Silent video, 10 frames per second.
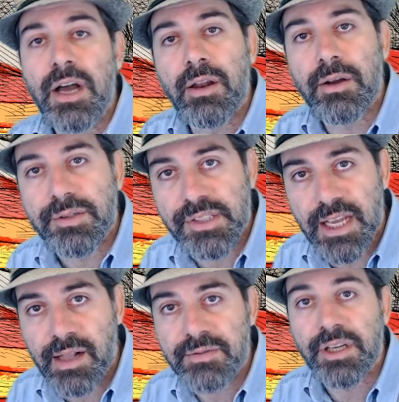
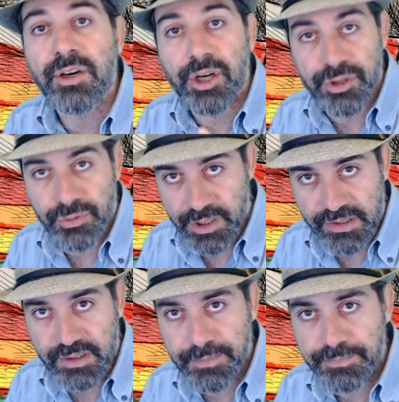ourselves a cartoonist.
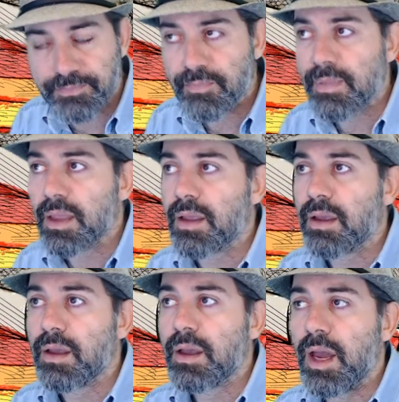
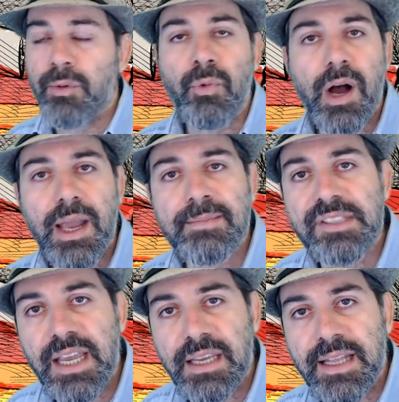And why I'm
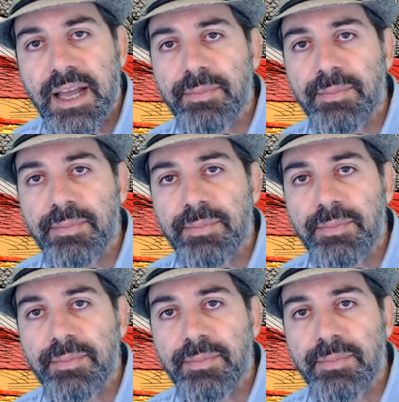saying that?